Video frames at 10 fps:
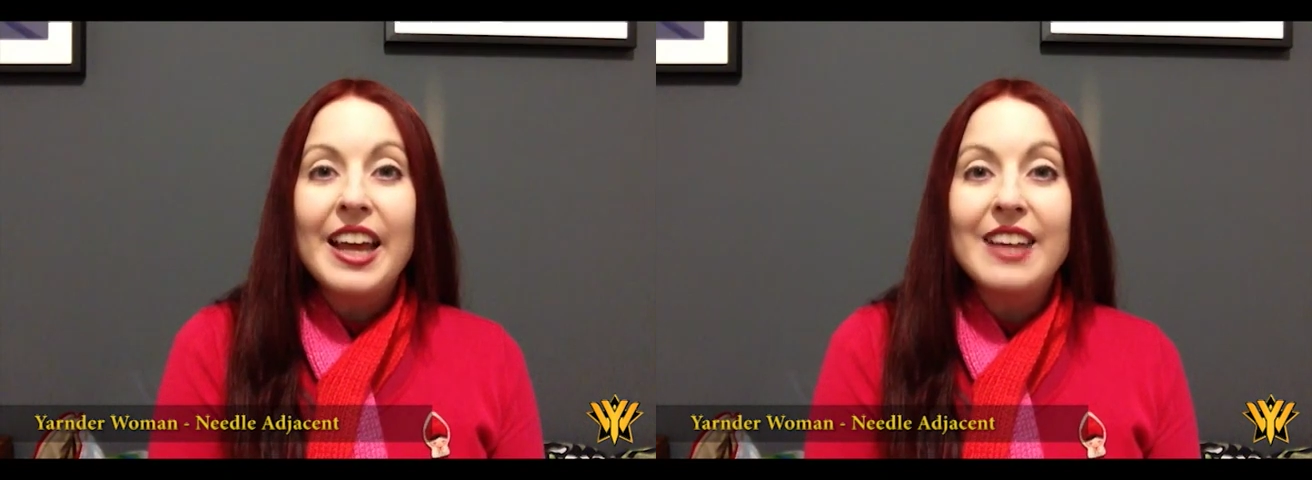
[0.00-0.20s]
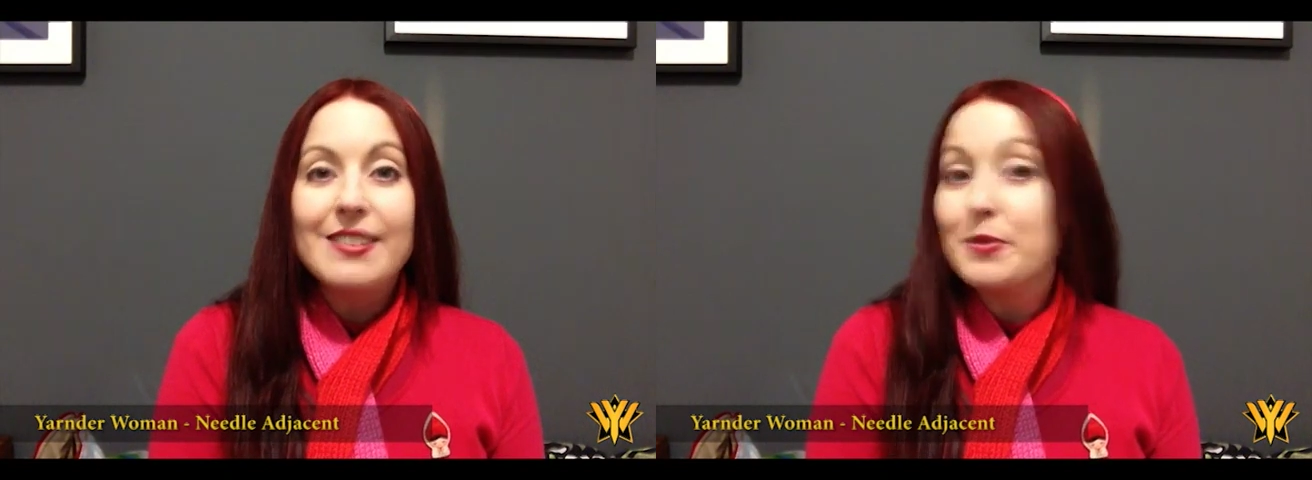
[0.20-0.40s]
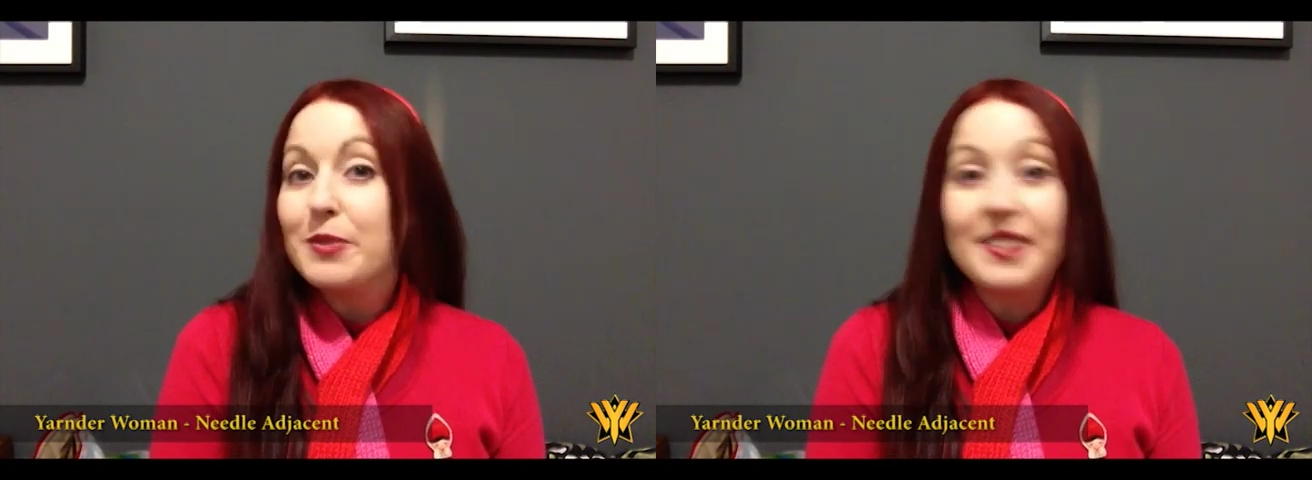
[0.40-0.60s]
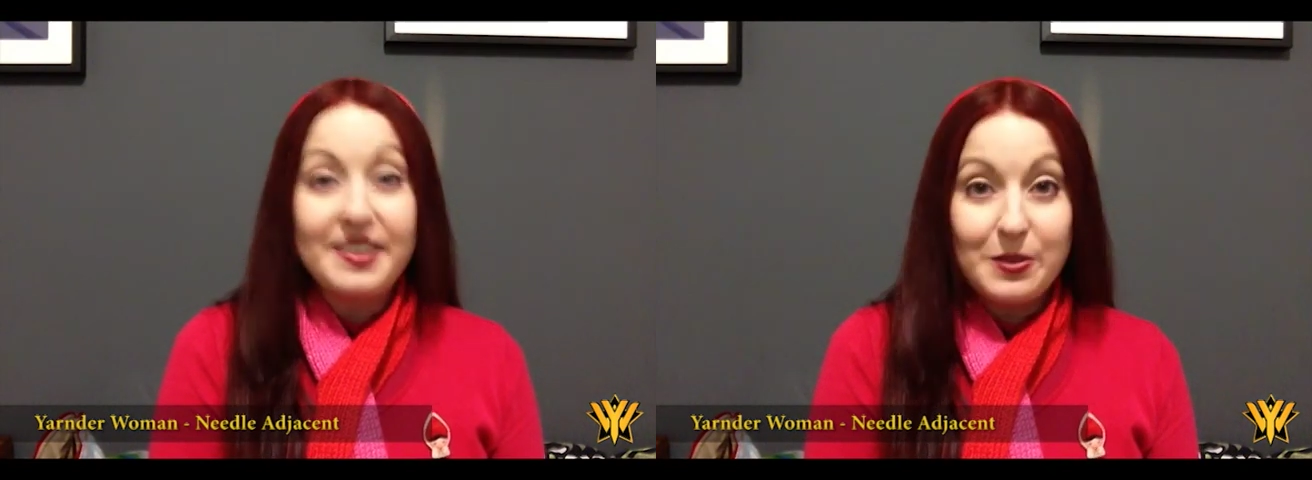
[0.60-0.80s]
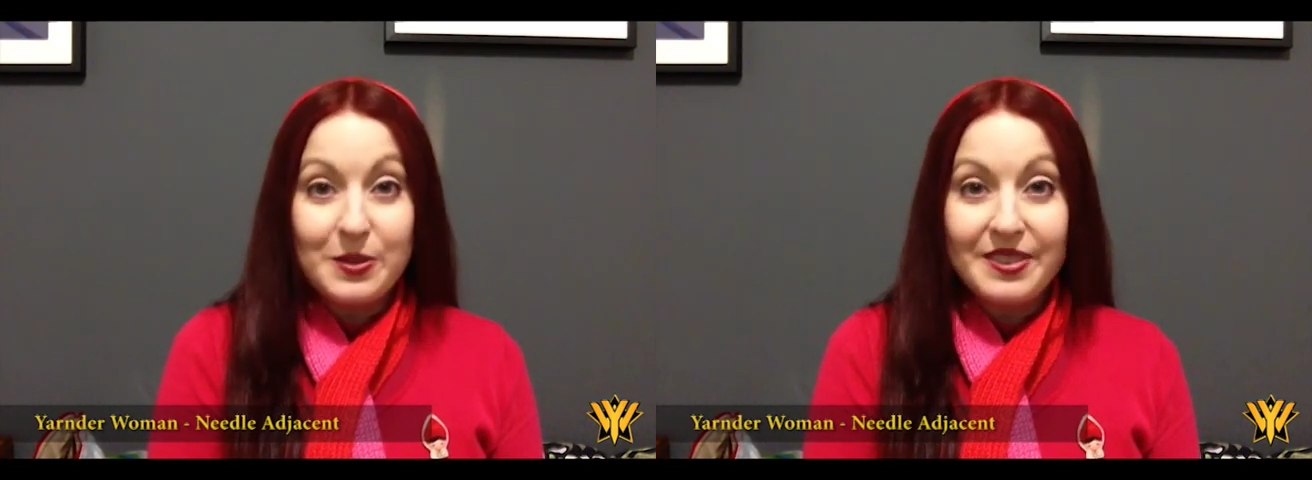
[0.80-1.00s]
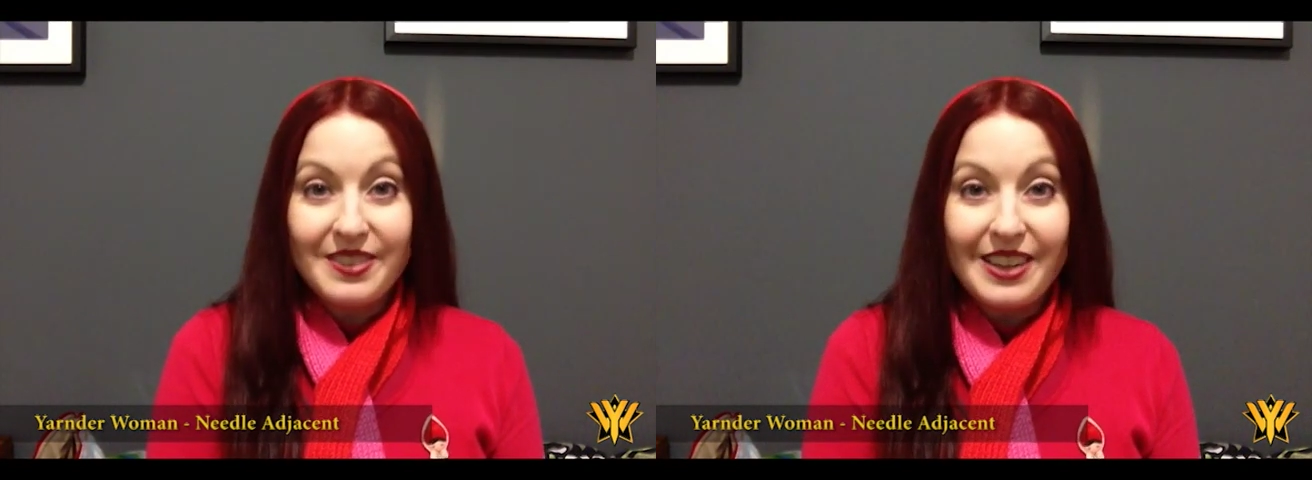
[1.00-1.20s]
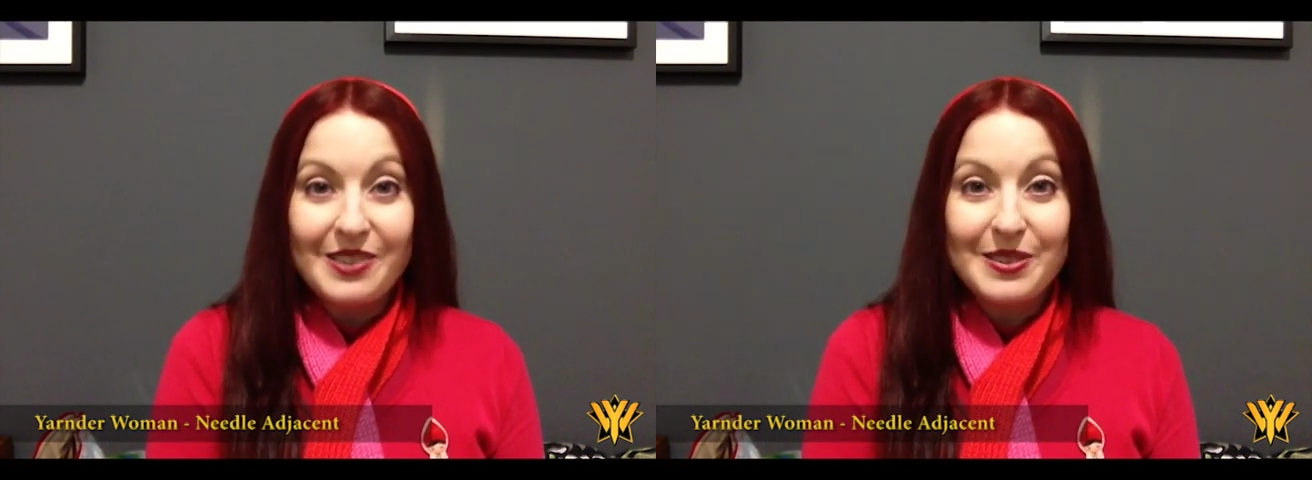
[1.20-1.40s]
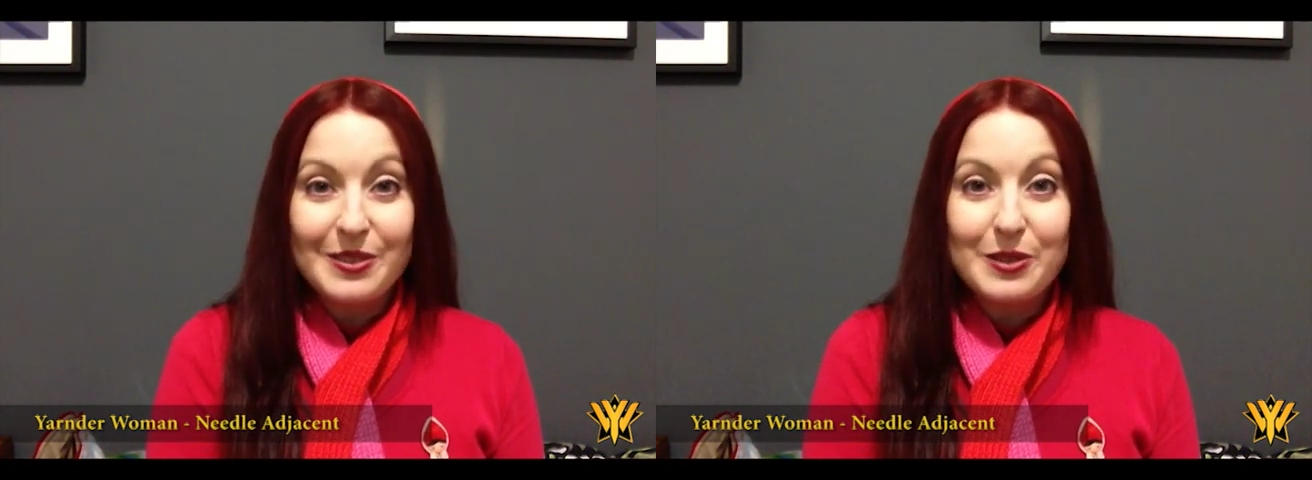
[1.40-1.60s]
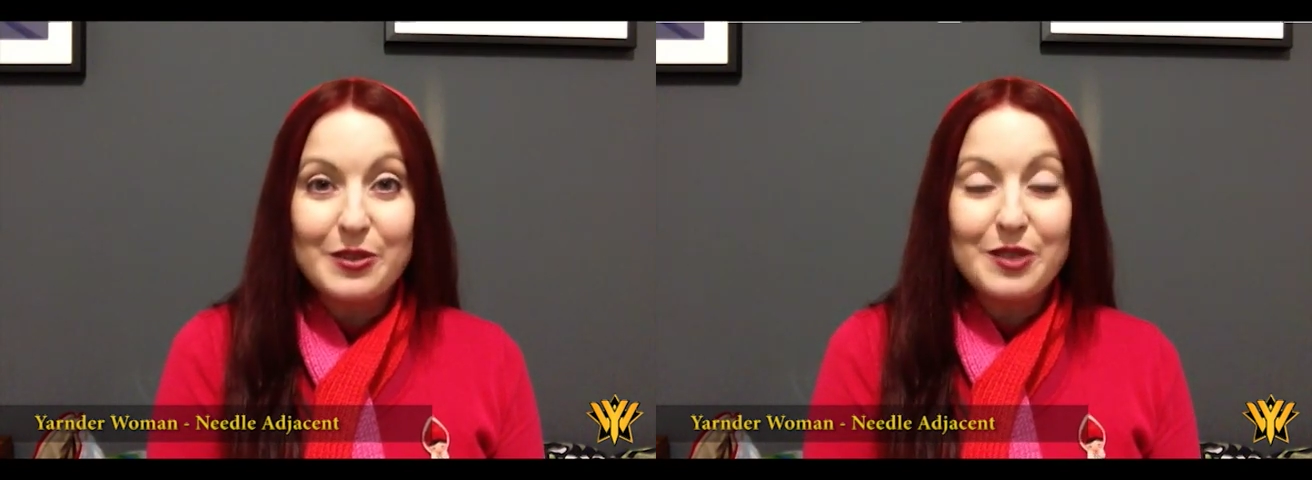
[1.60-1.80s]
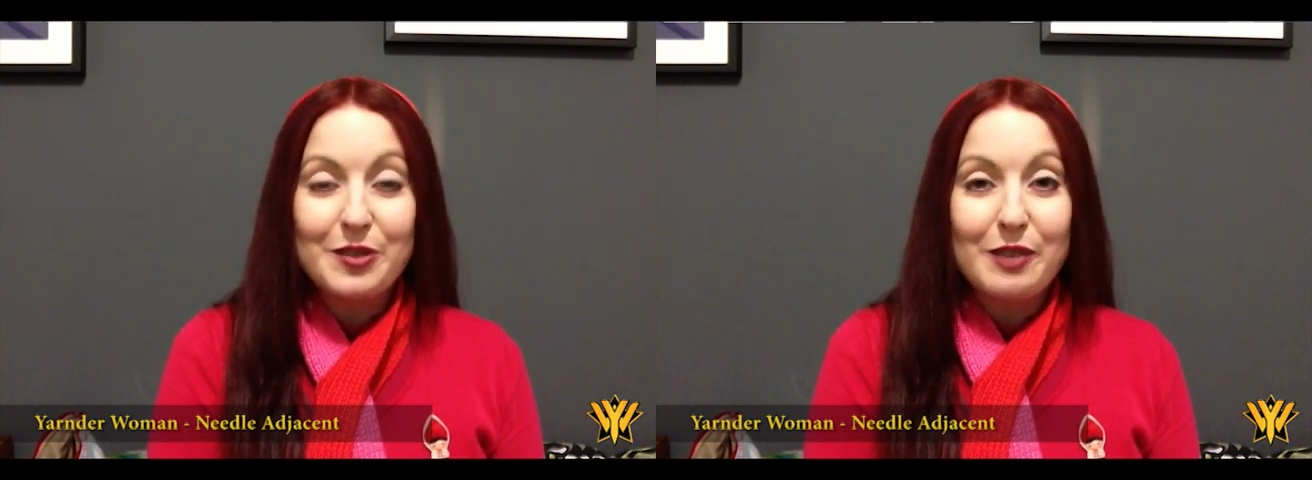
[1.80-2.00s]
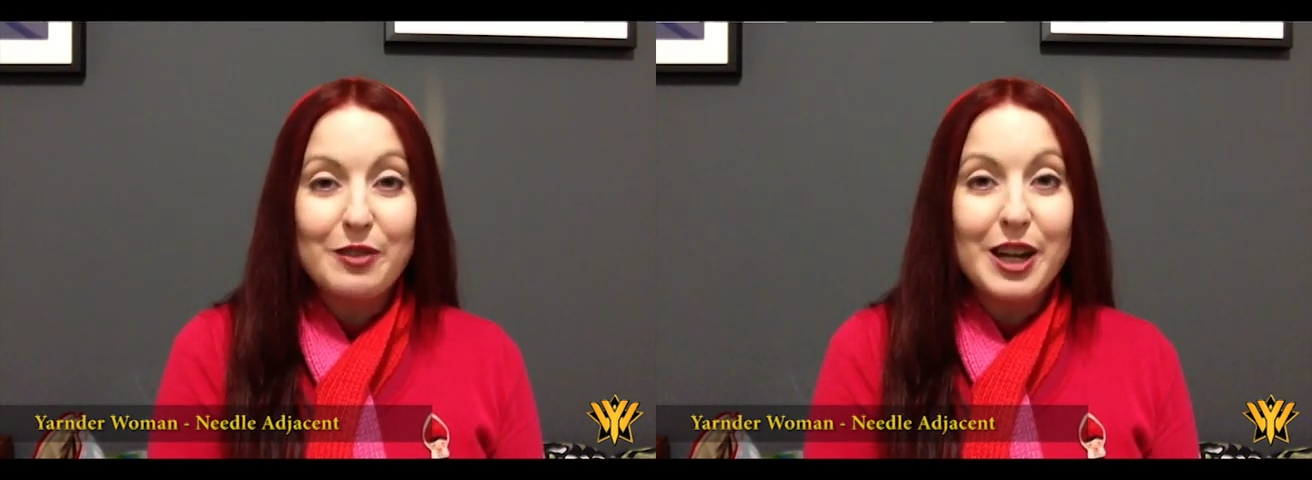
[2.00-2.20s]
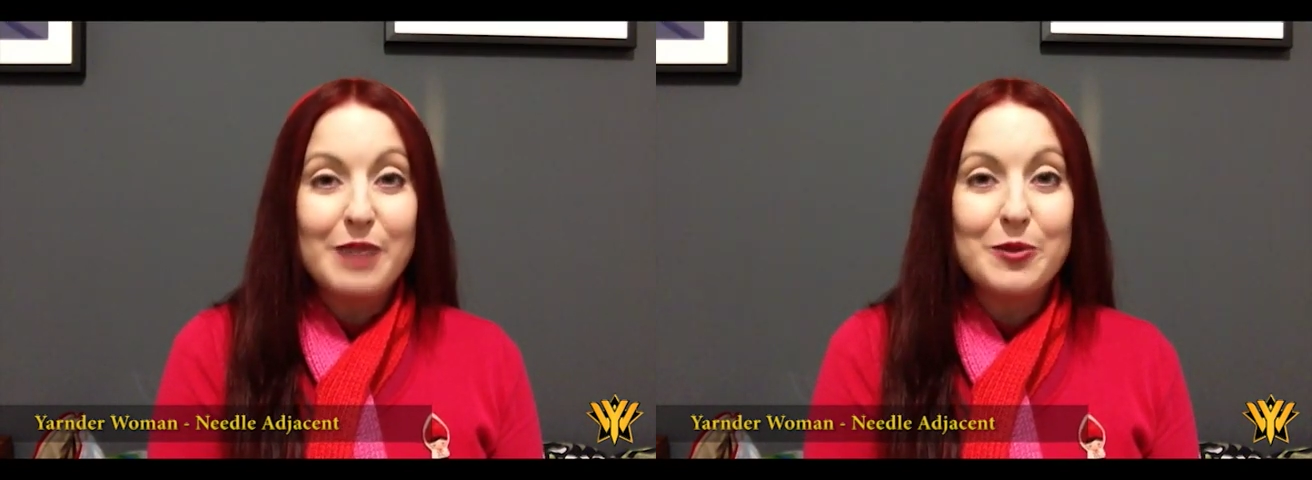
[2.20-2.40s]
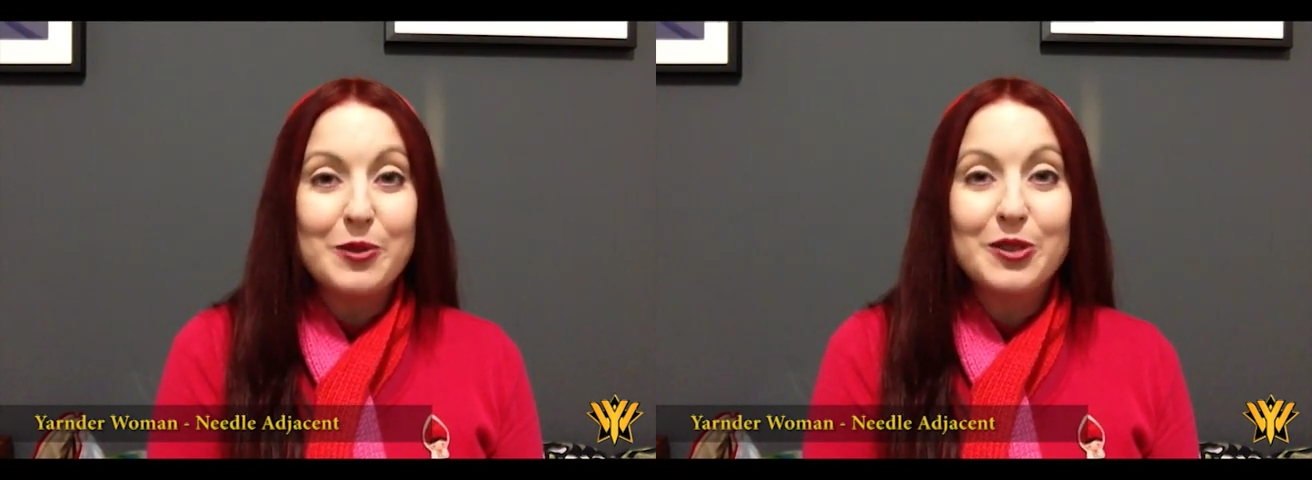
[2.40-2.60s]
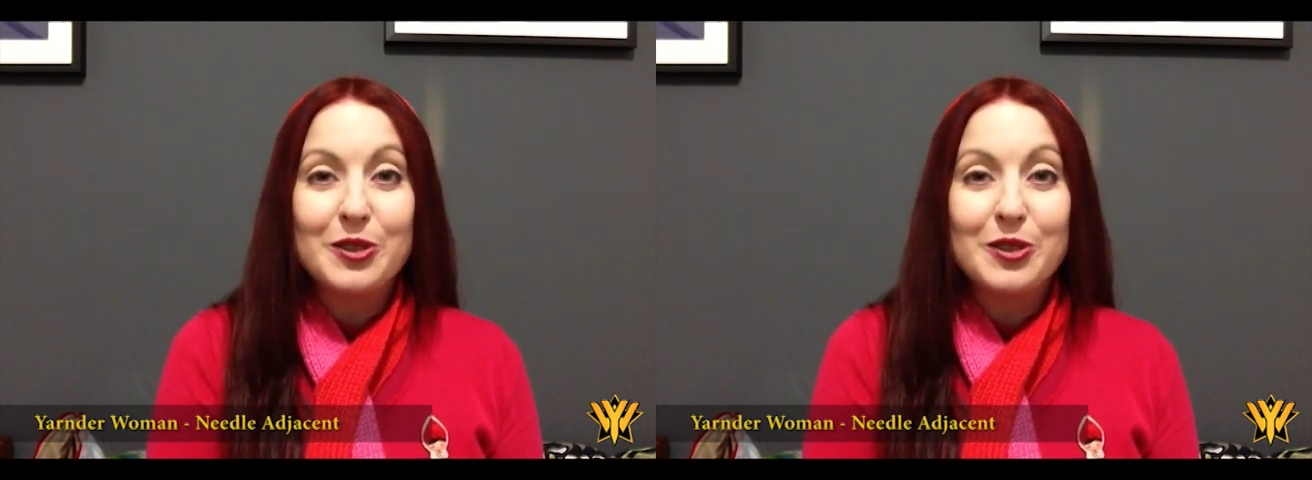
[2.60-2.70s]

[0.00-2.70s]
is obsessed with snails. They're one of his favourite animals.